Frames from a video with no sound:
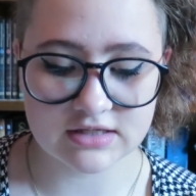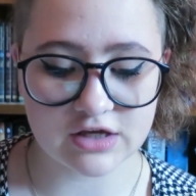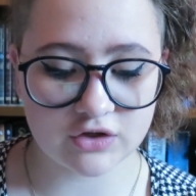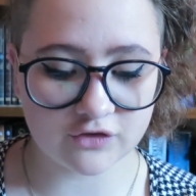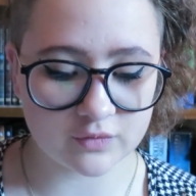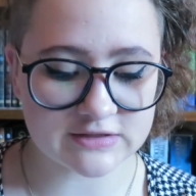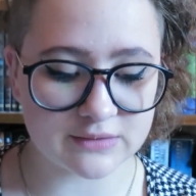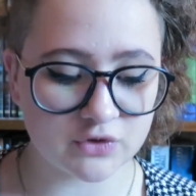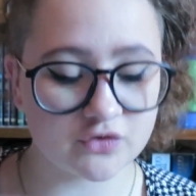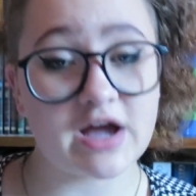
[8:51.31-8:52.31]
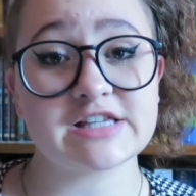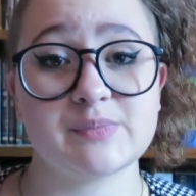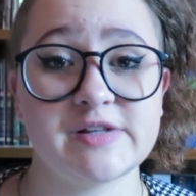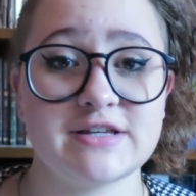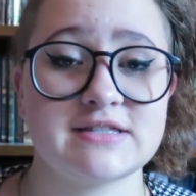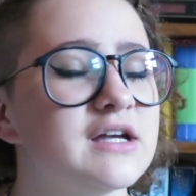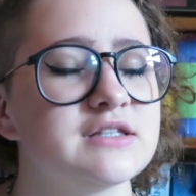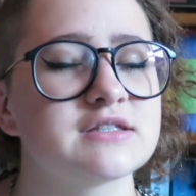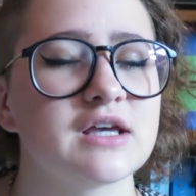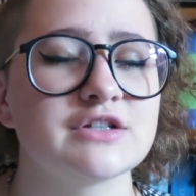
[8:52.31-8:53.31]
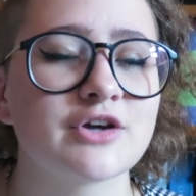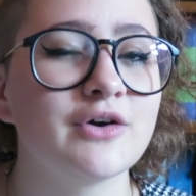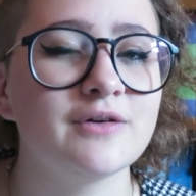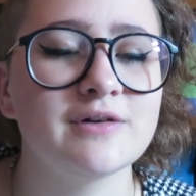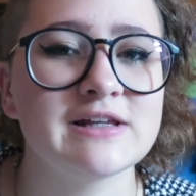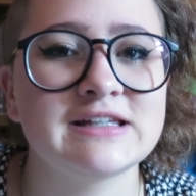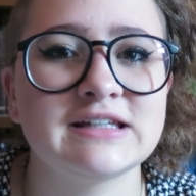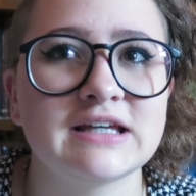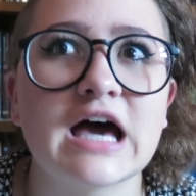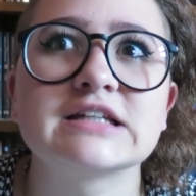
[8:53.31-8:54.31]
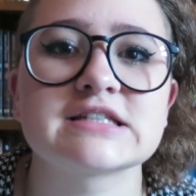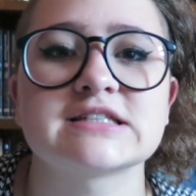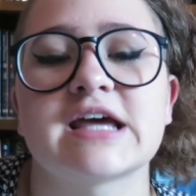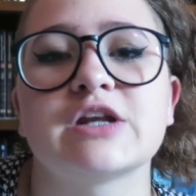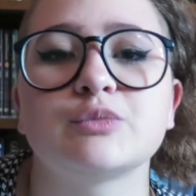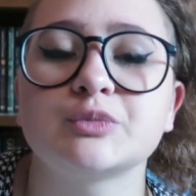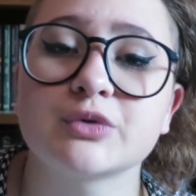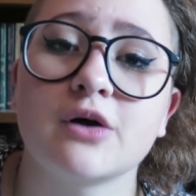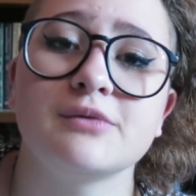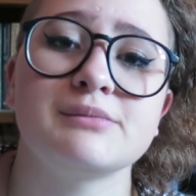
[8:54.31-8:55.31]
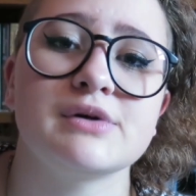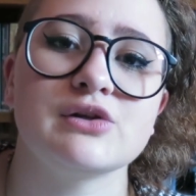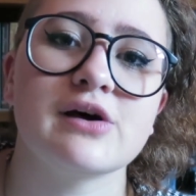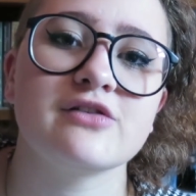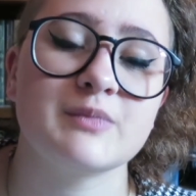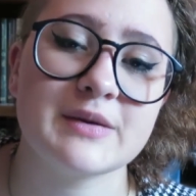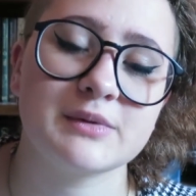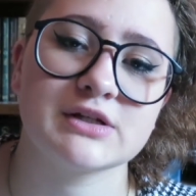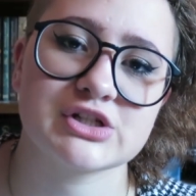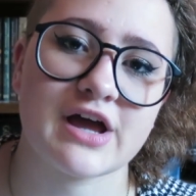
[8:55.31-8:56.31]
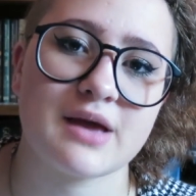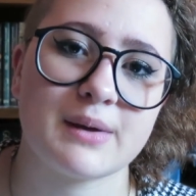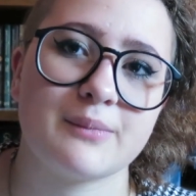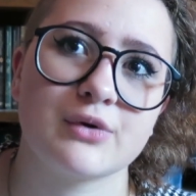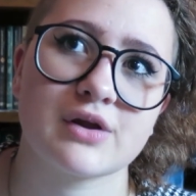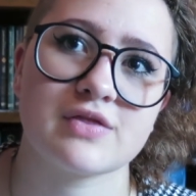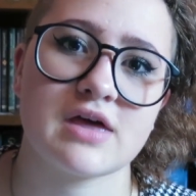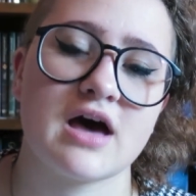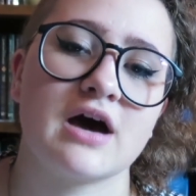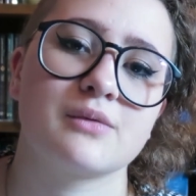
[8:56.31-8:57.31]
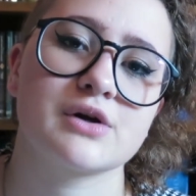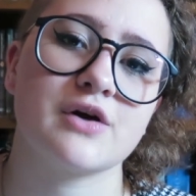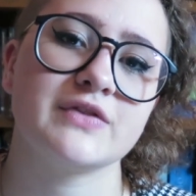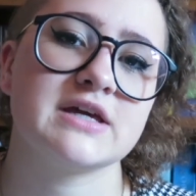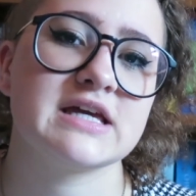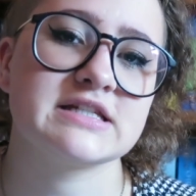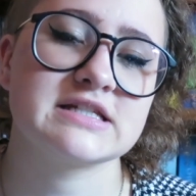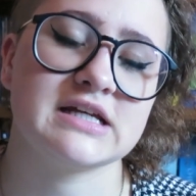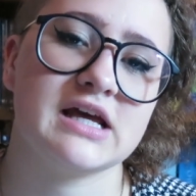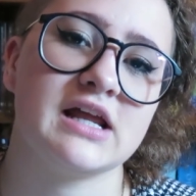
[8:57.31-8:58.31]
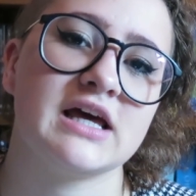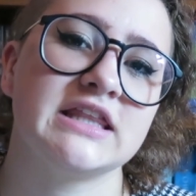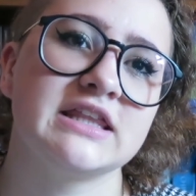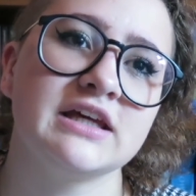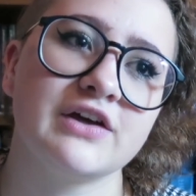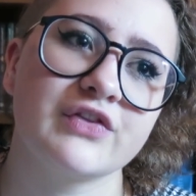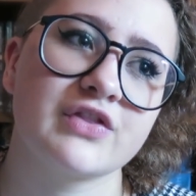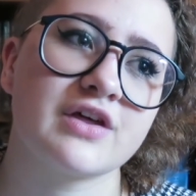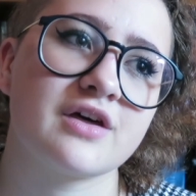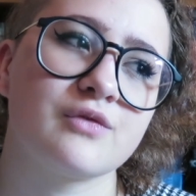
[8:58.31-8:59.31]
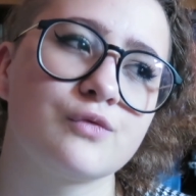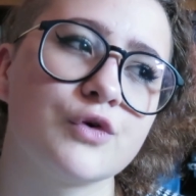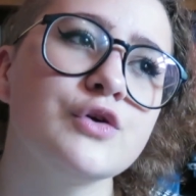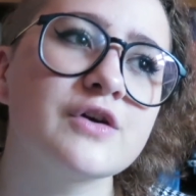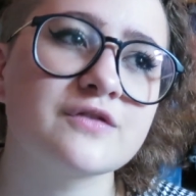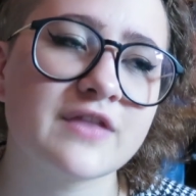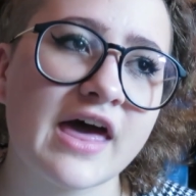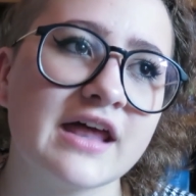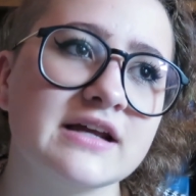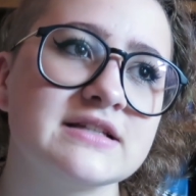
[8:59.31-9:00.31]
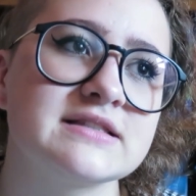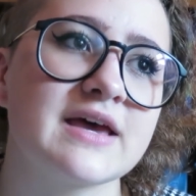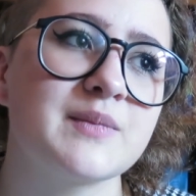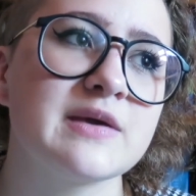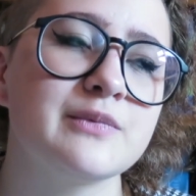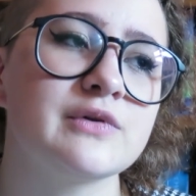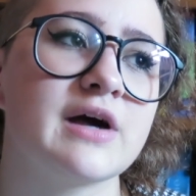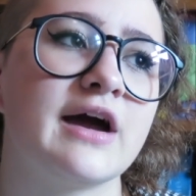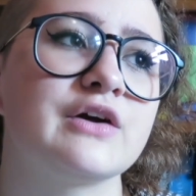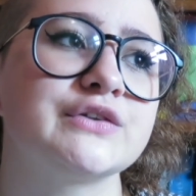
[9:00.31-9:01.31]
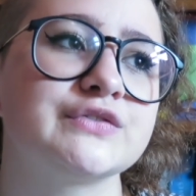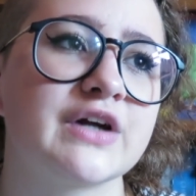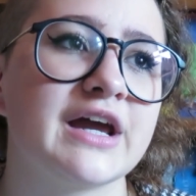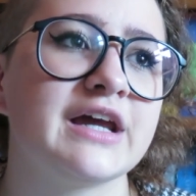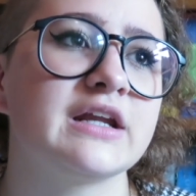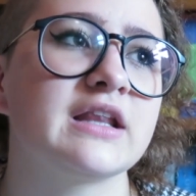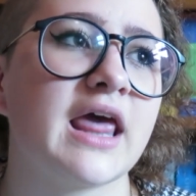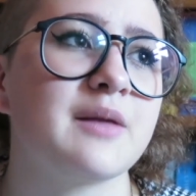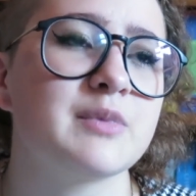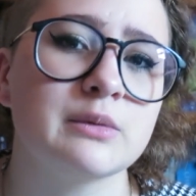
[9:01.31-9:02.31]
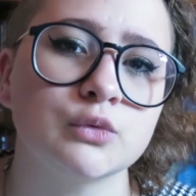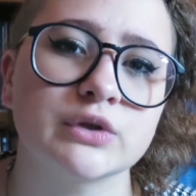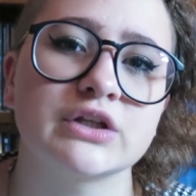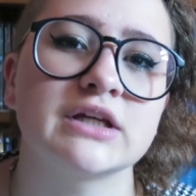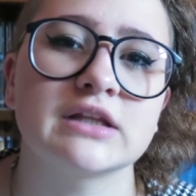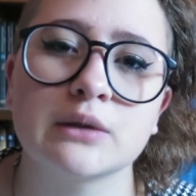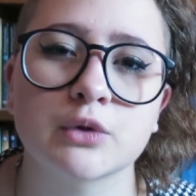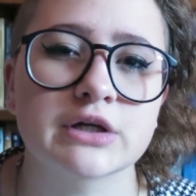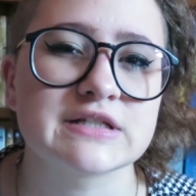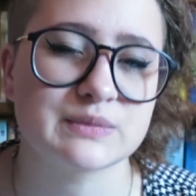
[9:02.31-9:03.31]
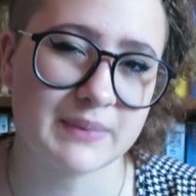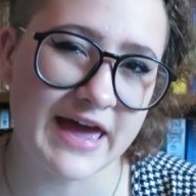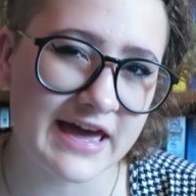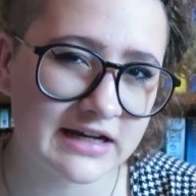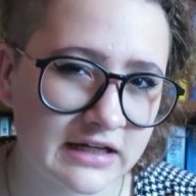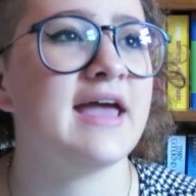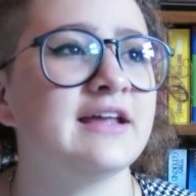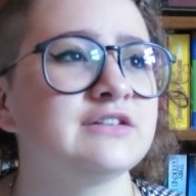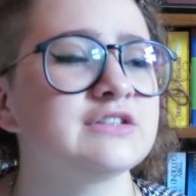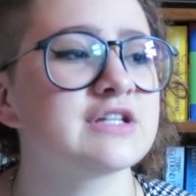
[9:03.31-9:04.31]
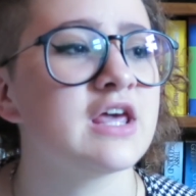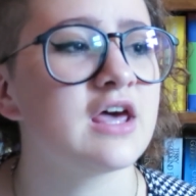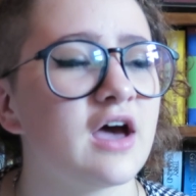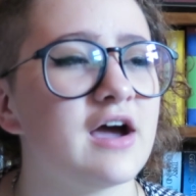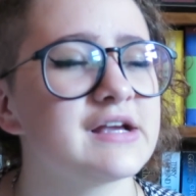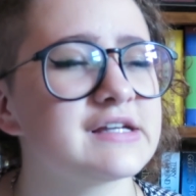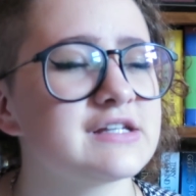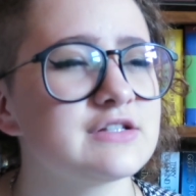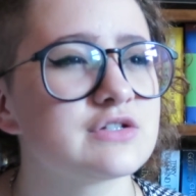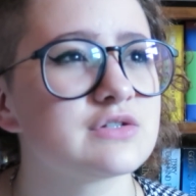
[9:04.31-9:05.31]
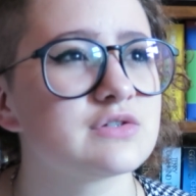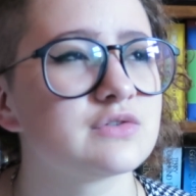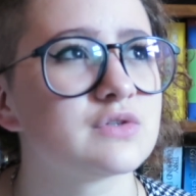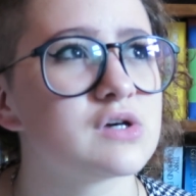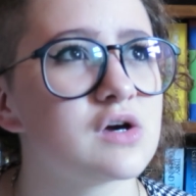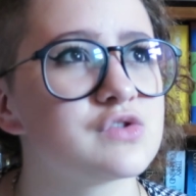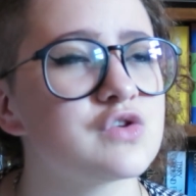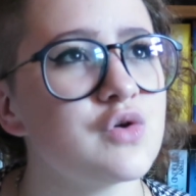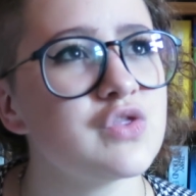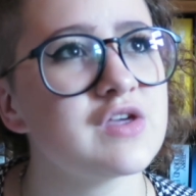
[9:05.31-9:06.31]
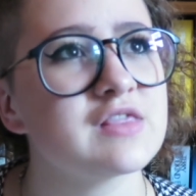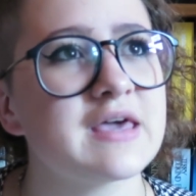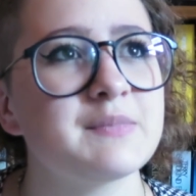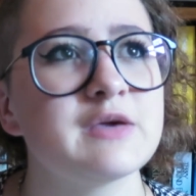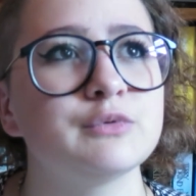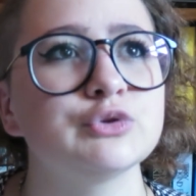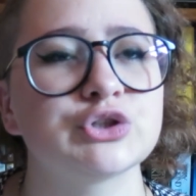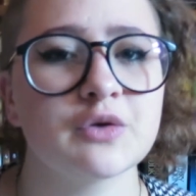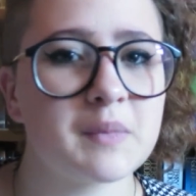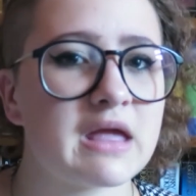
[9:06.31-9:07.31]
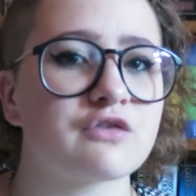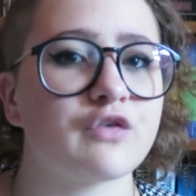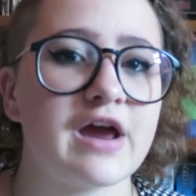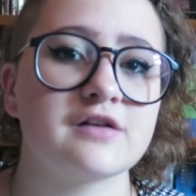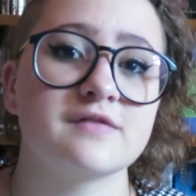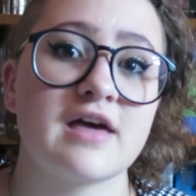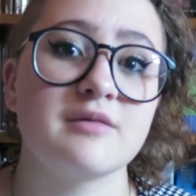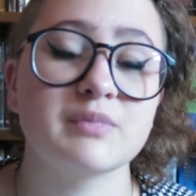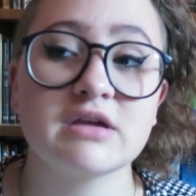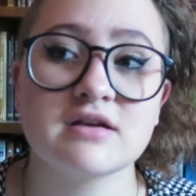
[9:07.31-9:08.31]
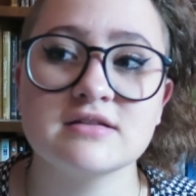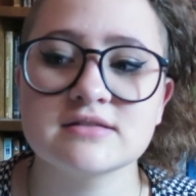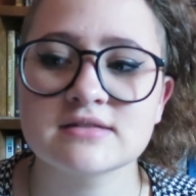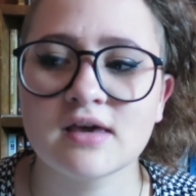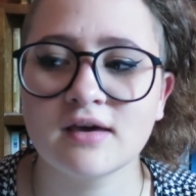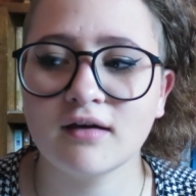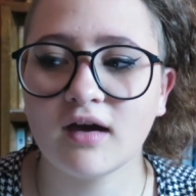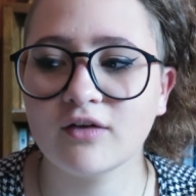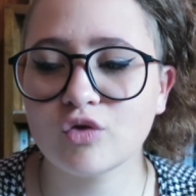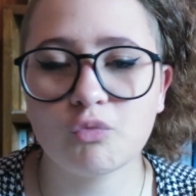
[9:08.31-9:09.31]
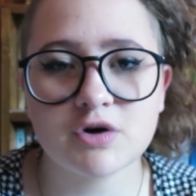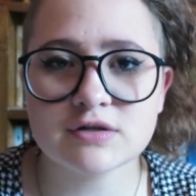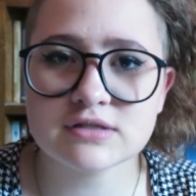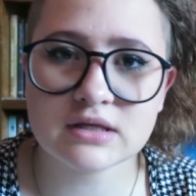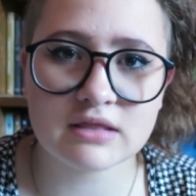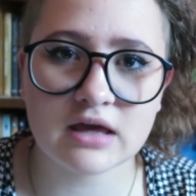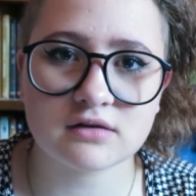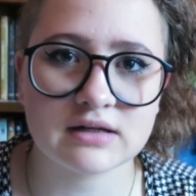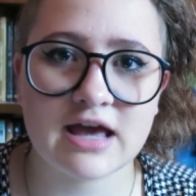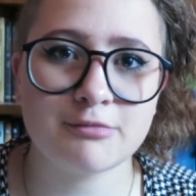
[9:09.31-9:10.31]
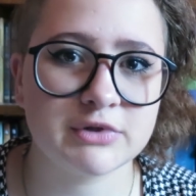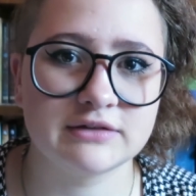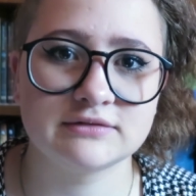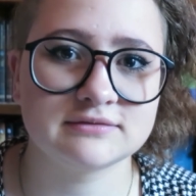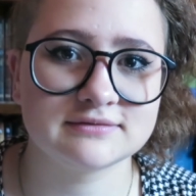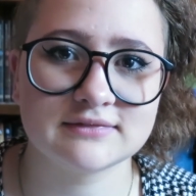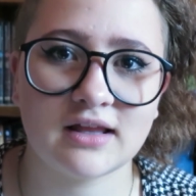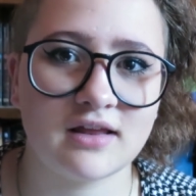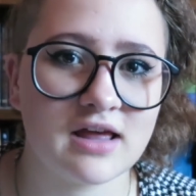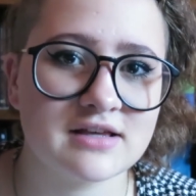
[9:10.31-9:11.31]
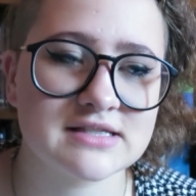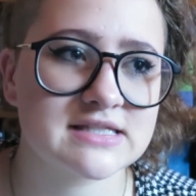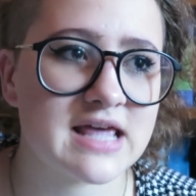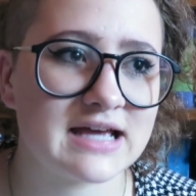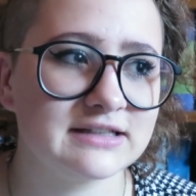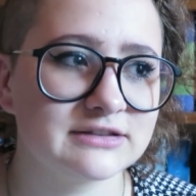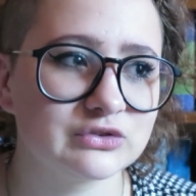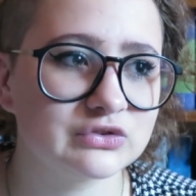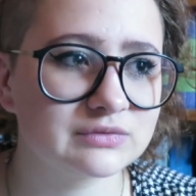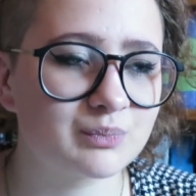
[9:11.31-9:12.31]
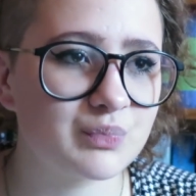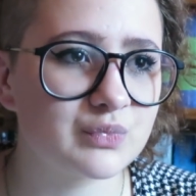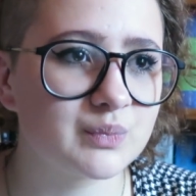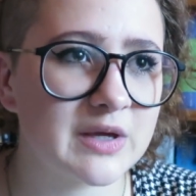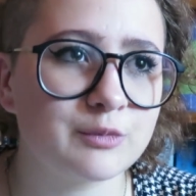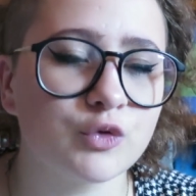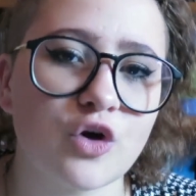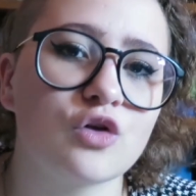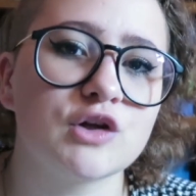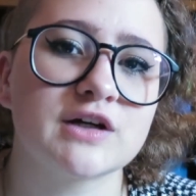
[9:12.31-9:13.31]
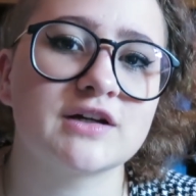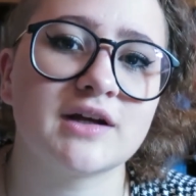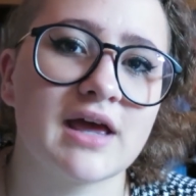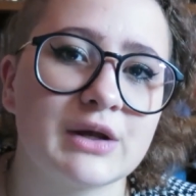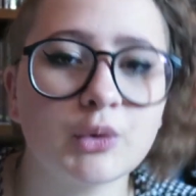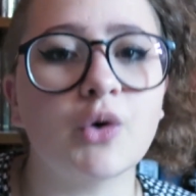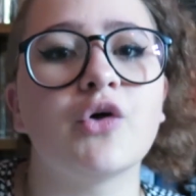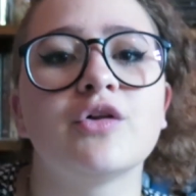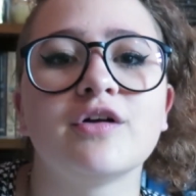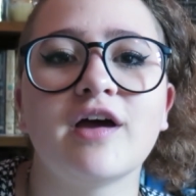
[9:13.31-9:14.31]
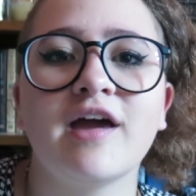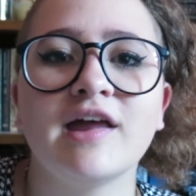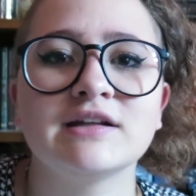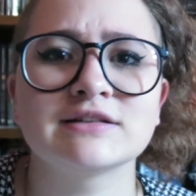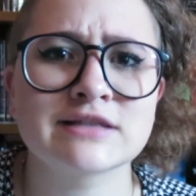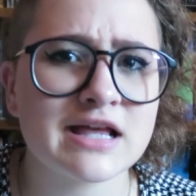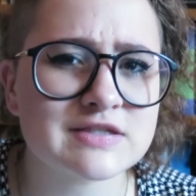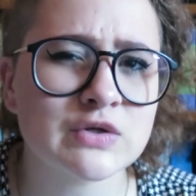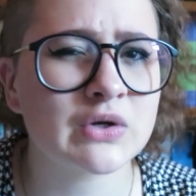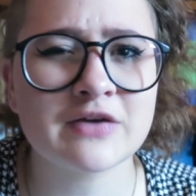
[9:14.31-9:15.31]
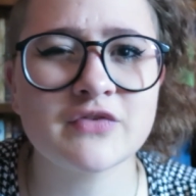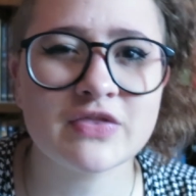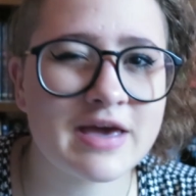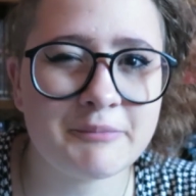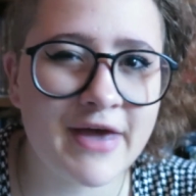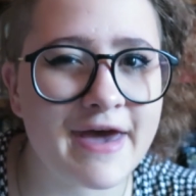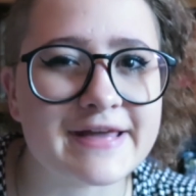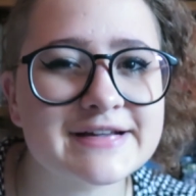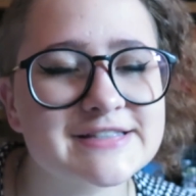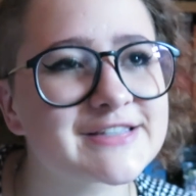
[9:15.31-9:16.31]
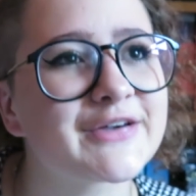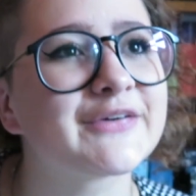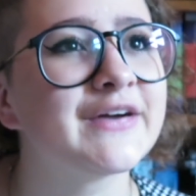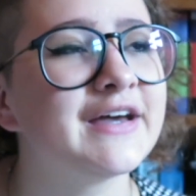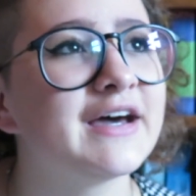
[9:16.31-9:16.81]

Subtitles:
Can you give me some advice, please? It's a totally understandable problem. A lot of people are shy about putting their artwork on the internet, and I think the root of that is that people are afraid that people will think their work is bad, and I don't think that people should be afraid of that, because the worst thing that could happen is that people don't look at it at all, and that's not even that bad. So